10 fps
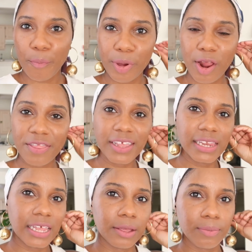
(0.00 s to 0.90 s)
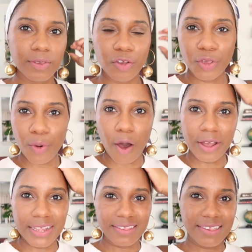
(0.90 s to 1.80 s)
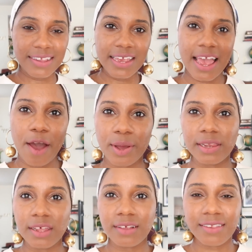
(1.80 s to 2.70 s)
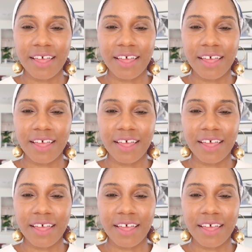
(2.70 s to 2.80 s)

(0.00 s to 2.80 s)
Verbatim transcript: I put on the lip so you all can see how it looks.